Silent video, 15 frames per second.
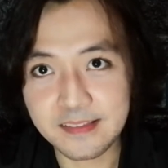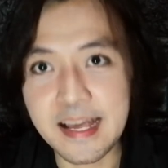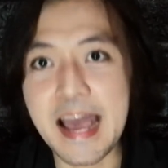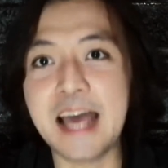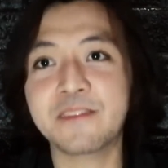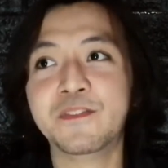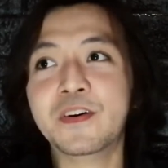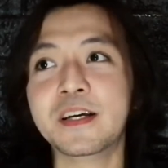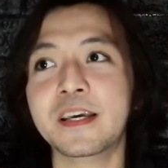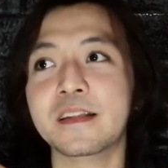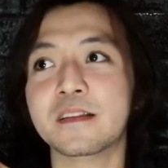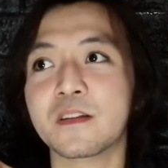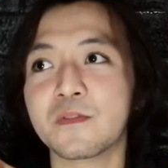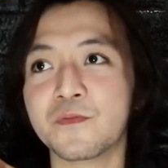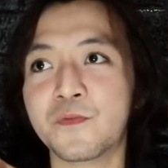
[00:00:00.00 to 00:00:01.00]
the
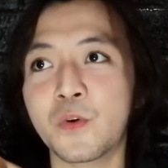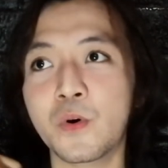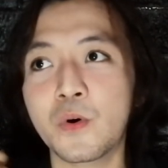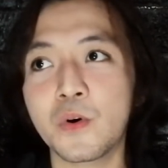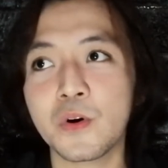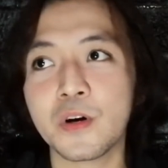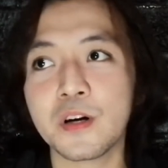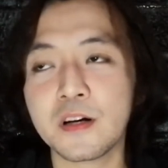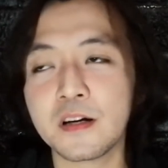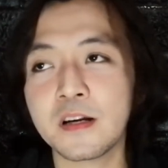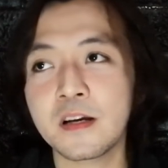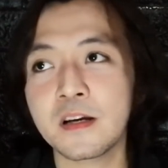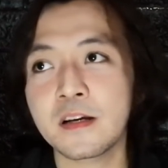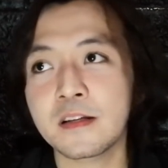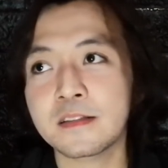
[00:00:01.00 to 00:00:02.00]
advocate for
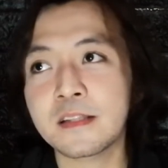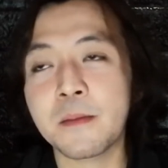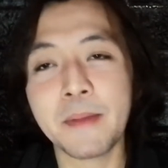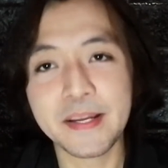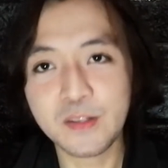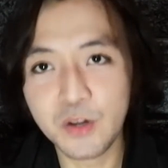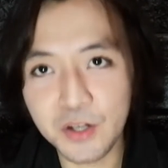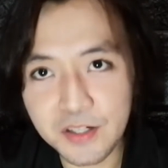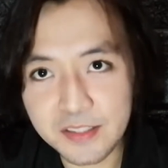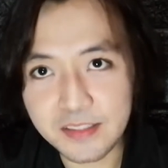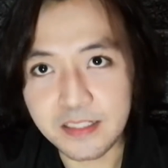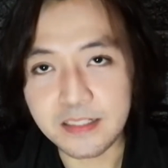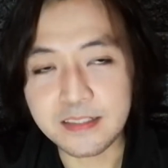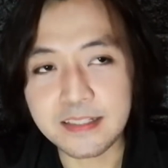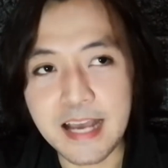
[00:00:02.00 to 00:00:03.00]
the
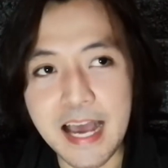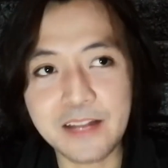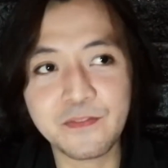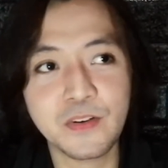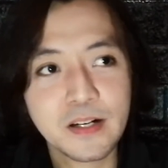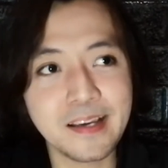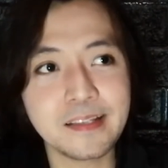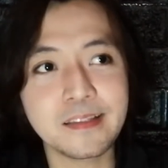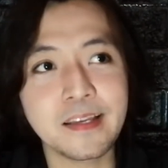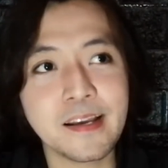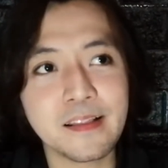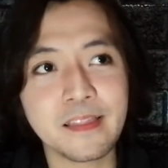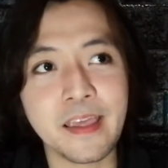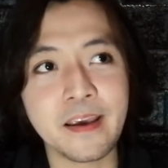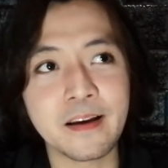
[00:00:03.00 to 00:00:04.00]
minorities,
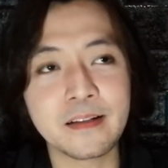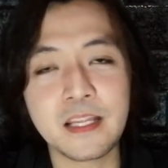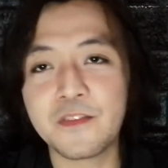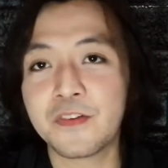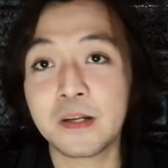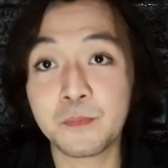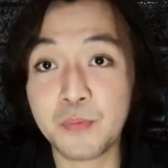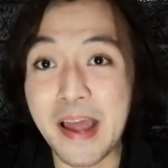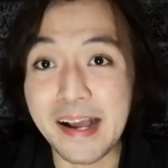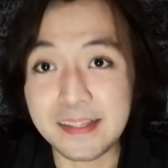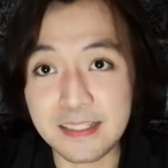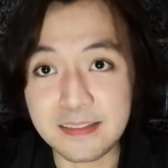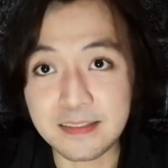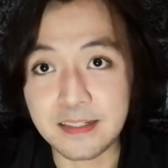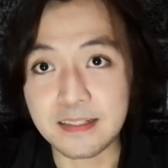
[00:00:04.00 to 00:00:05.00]
advocating their different
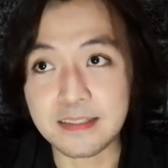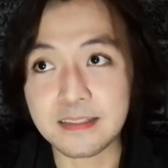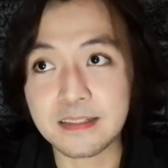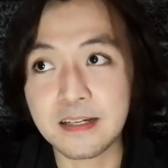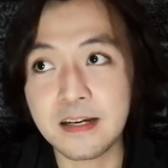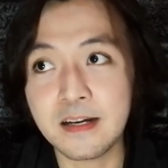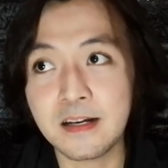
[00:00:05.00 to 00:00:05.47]
practices.